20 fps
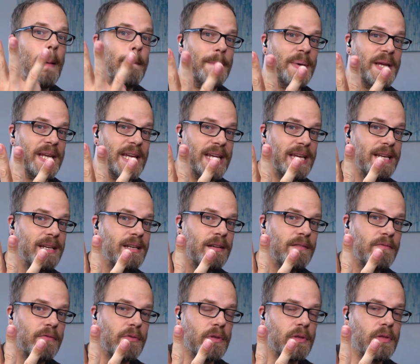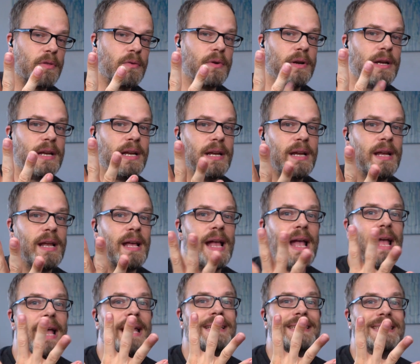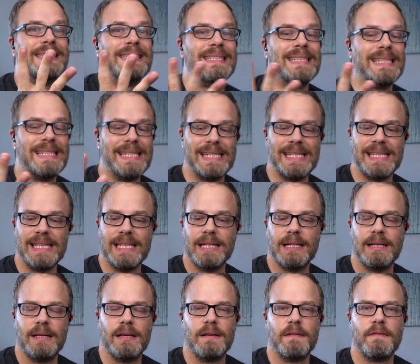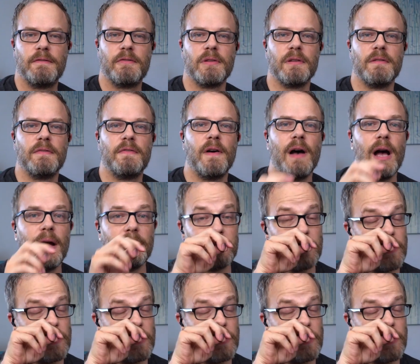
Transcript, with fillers: B for the three, and D for the five.